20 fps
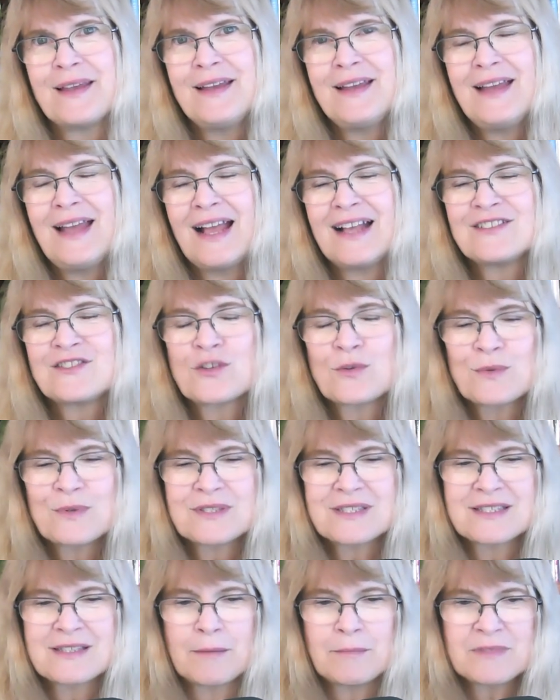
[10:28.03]
And so
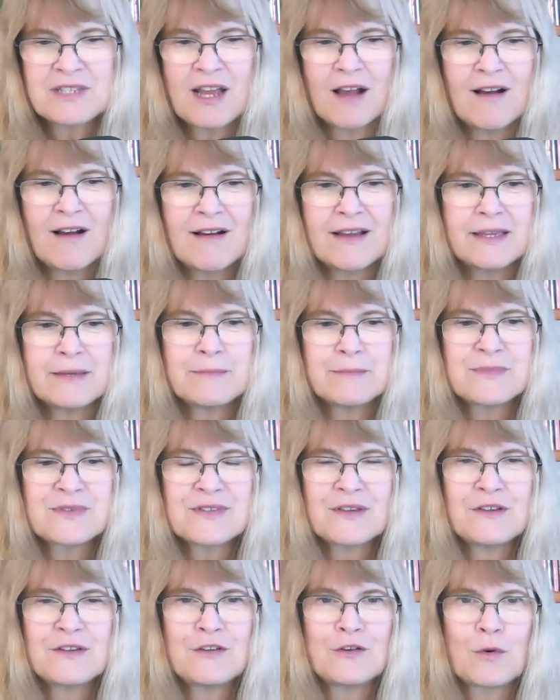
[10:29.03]

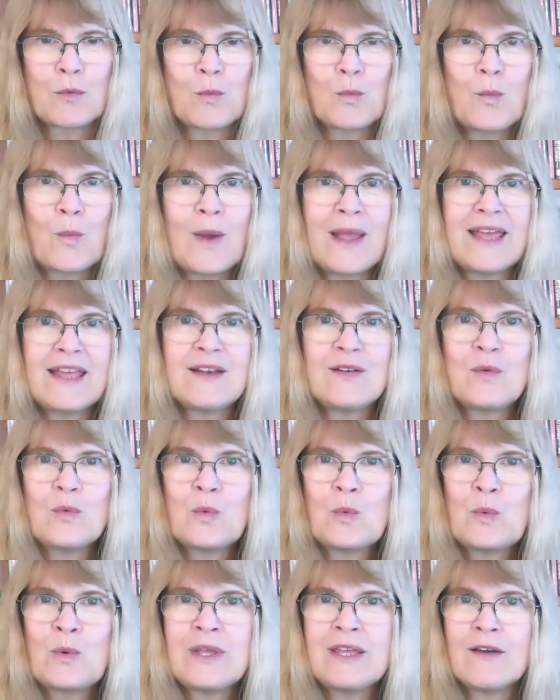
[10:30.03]
sometimes, you know, when
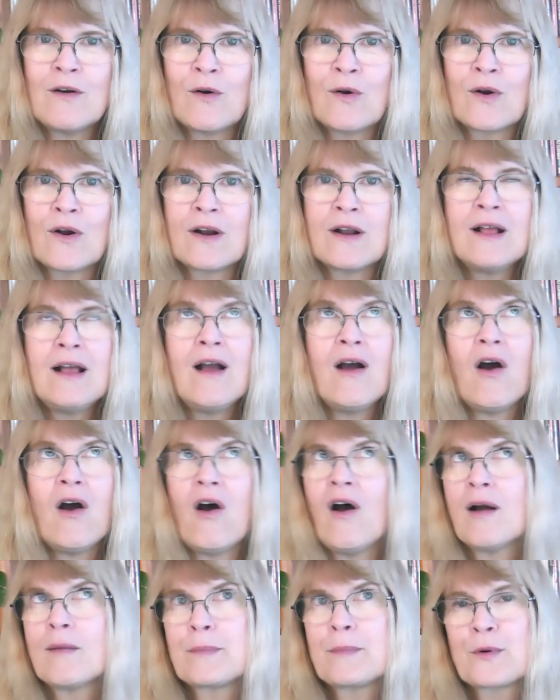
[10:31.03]
we are
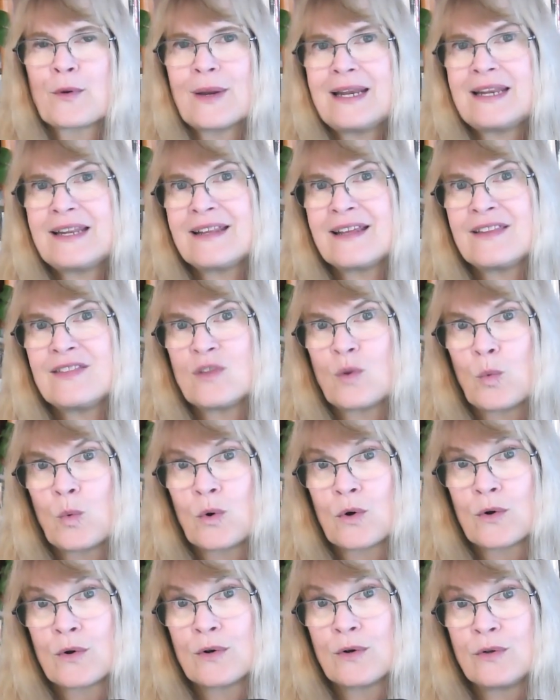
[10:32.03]
operating in the
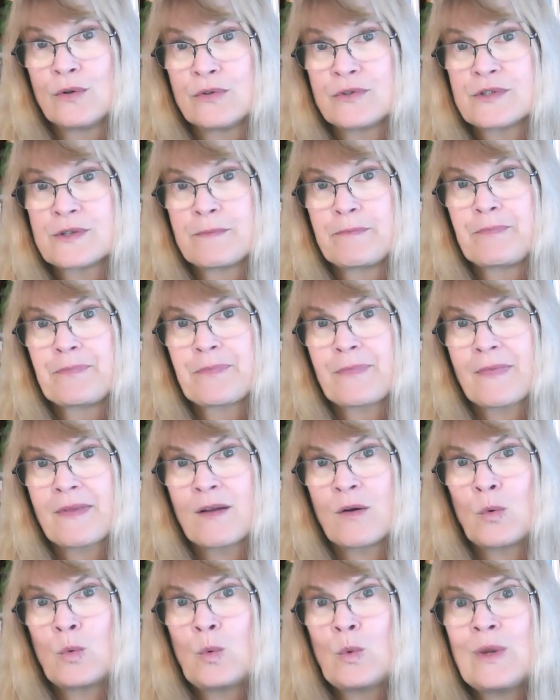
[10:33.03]
world,
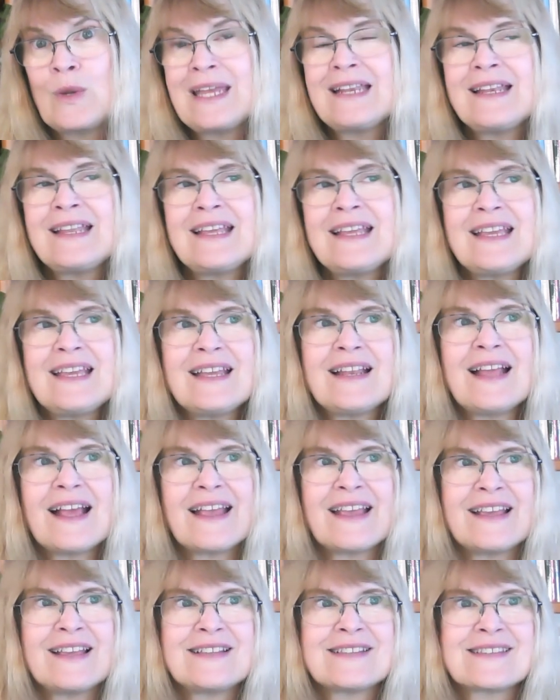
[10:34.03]
we need
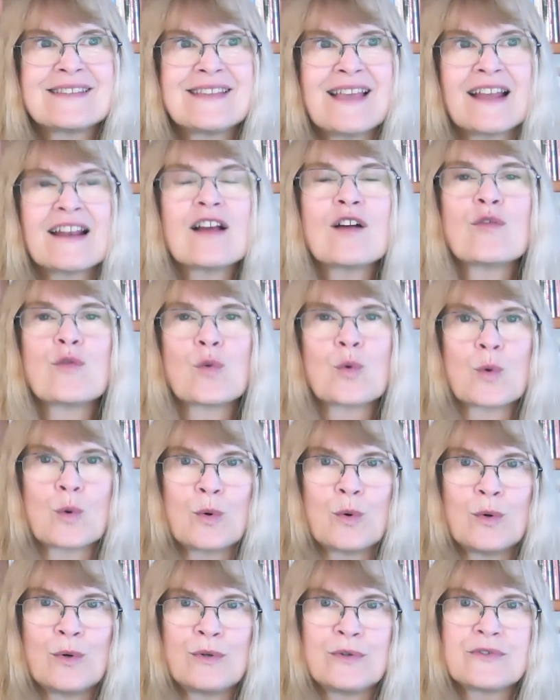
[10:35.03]
a set of
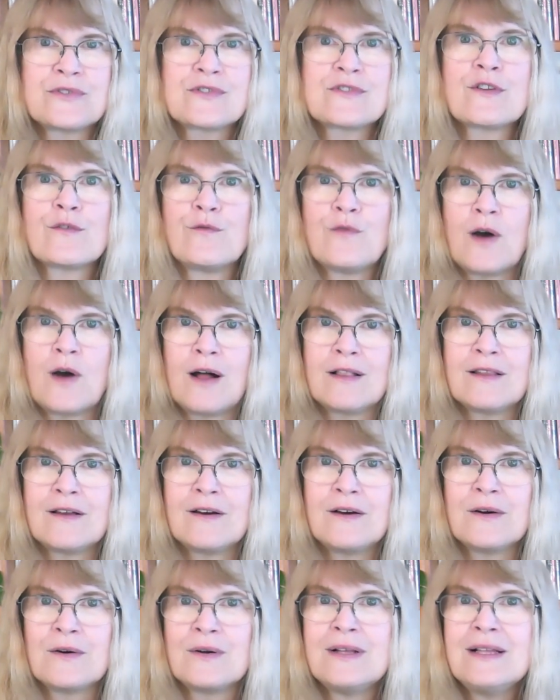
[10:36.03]
rules to
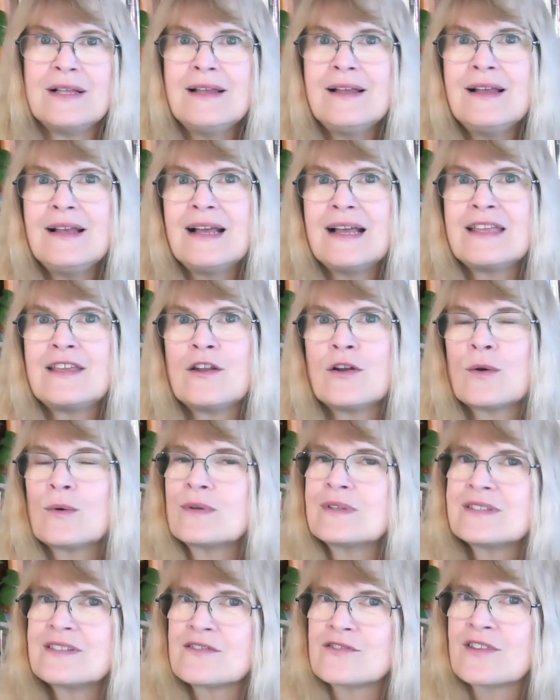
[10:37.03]
follow, you know,
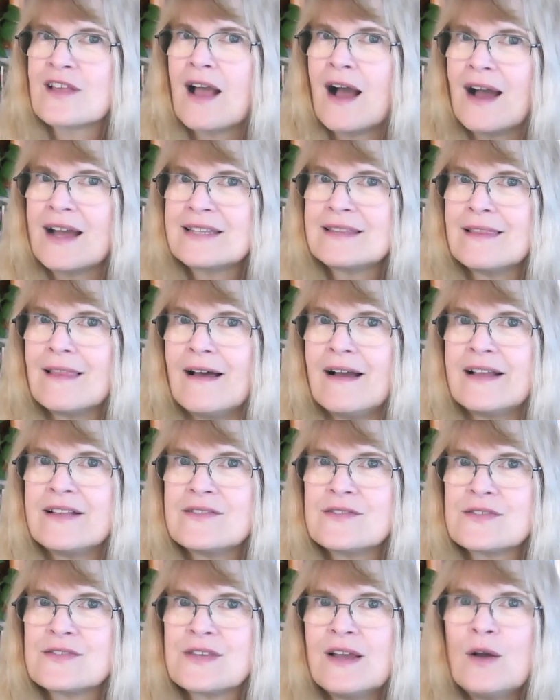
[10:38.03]
just
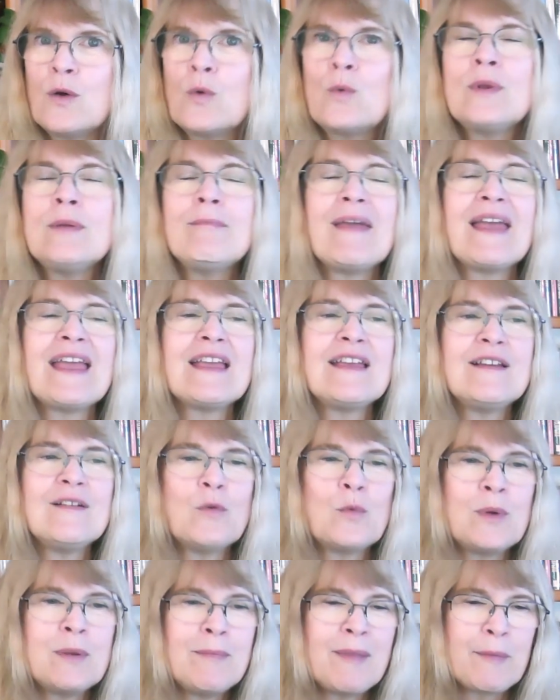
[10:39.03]
guidelines. We
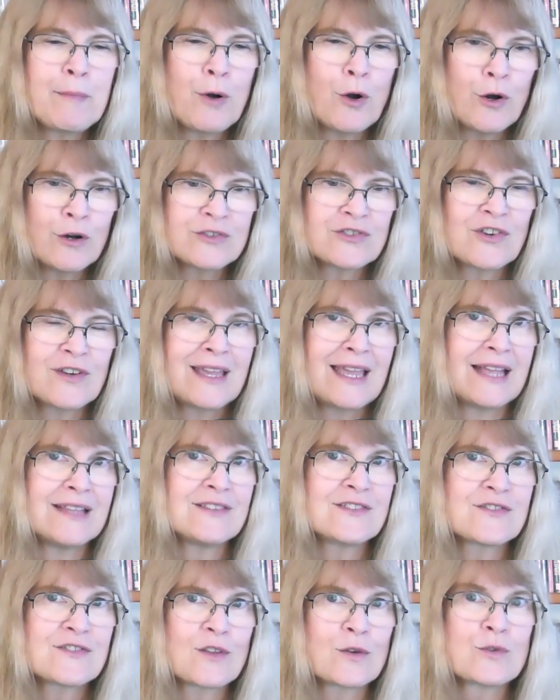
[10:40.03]
may push
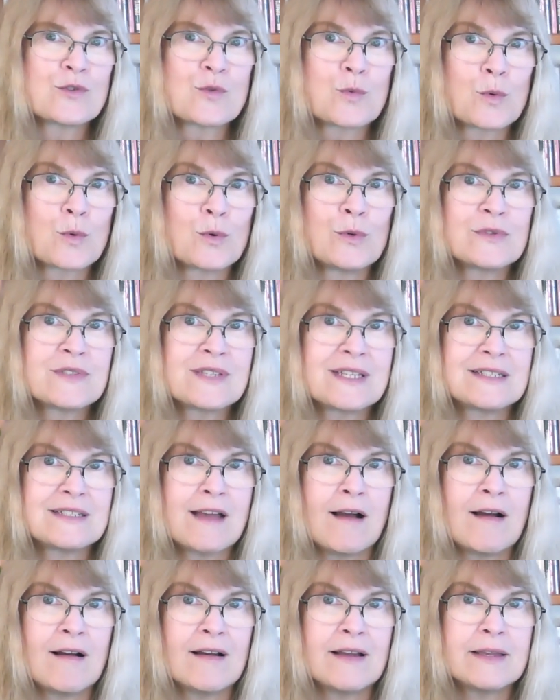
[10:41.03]
against those rules at
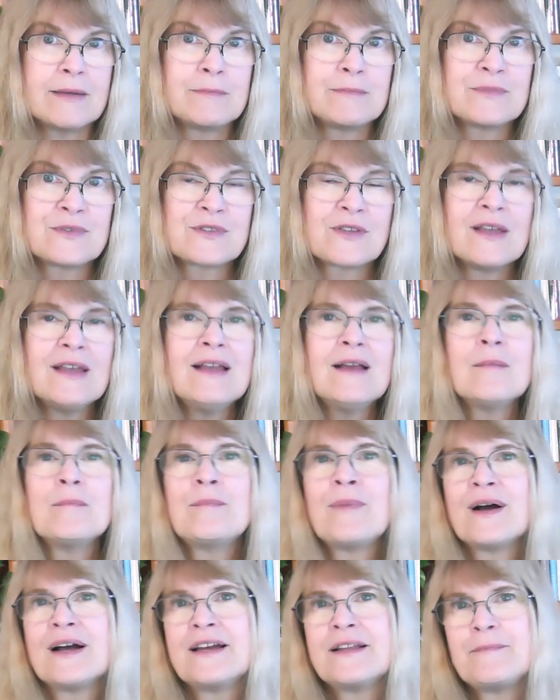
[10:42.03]
times,
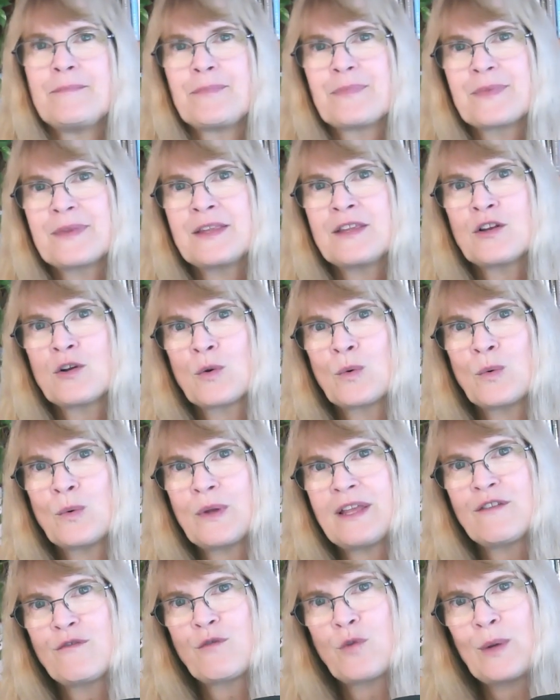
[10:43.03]
but, you know,
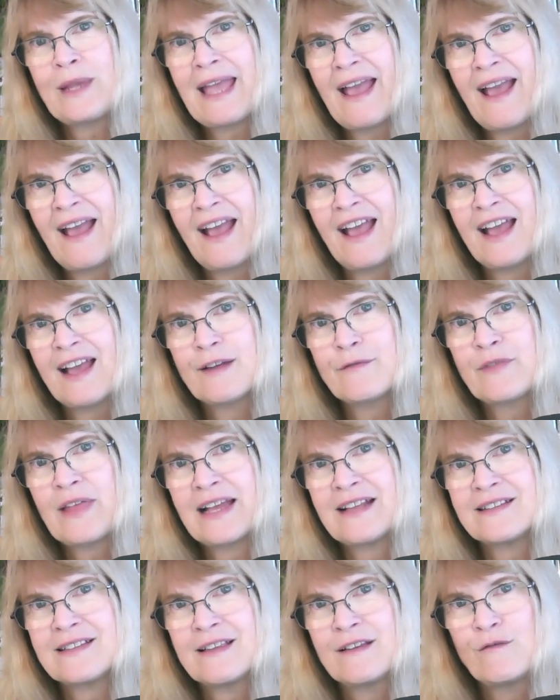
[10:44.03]
if we have
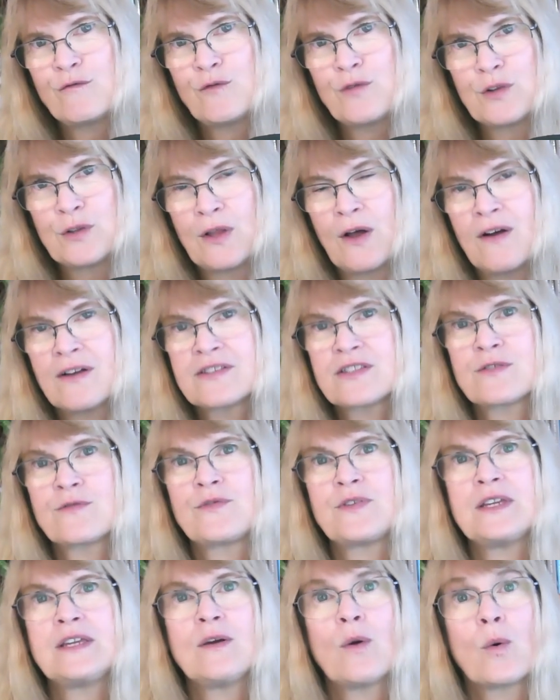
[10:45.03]
that
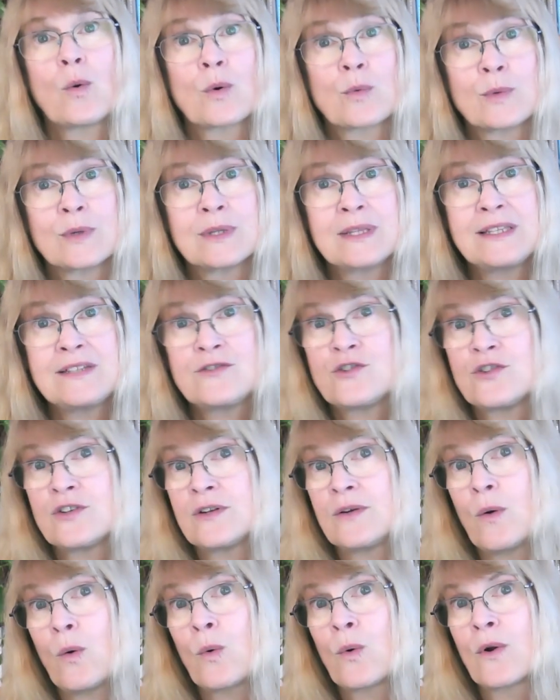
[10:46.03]
philosophy or
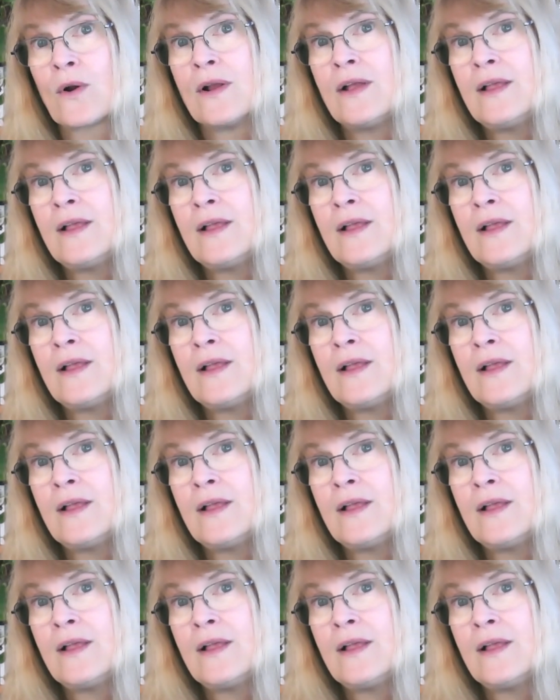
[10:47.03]
religion or